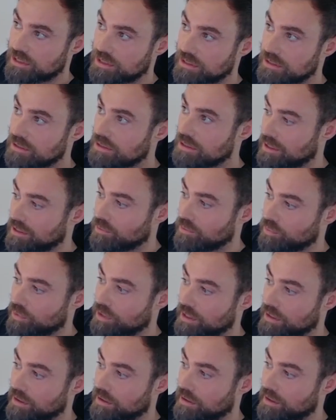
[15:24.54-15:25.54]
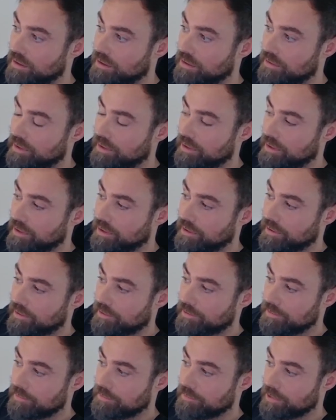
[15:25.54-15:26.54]
and we are
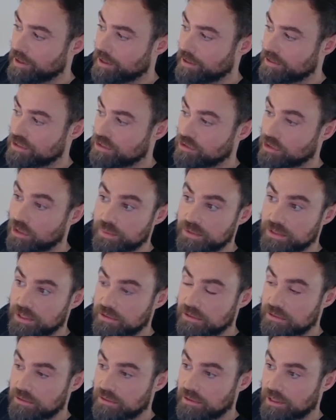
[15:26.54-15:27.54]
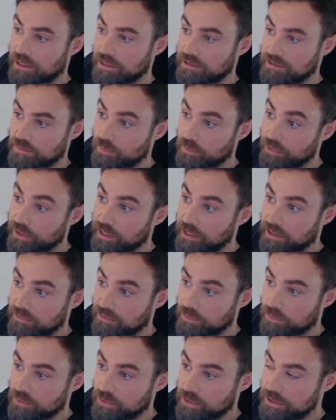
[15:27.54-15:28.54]
our stops are at break
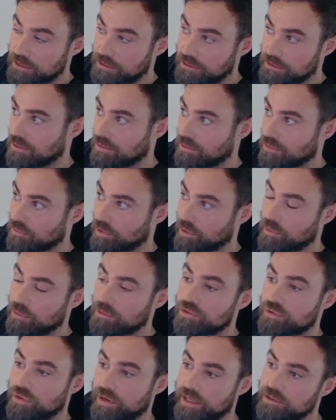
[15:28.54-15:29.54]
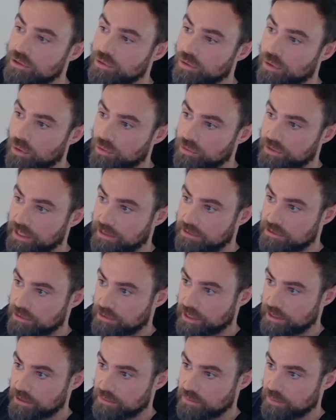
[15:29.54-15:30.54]
even point, we will try to hold that
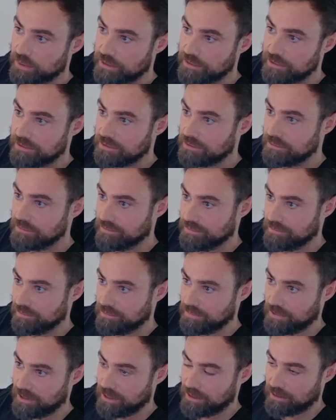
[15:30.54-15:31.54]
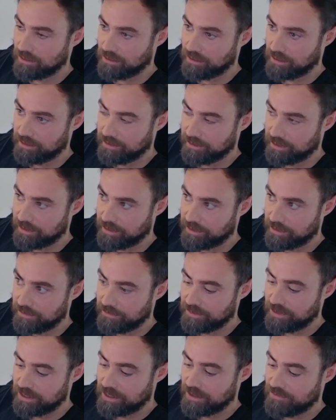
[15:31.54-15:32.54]
trade. But
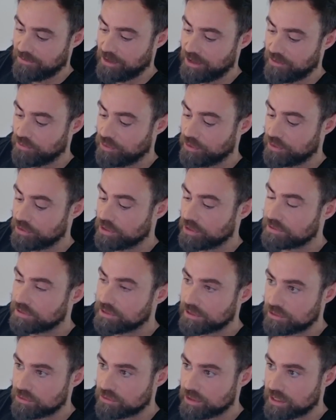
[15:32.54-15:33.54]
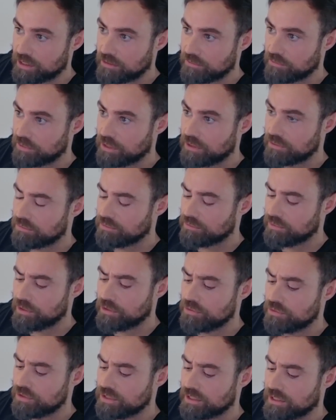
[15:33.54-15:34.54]
if we're not in a trade and we're
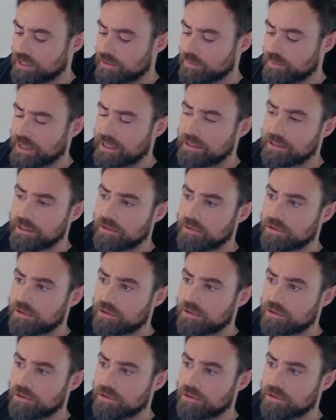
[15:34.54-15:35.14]
using like pending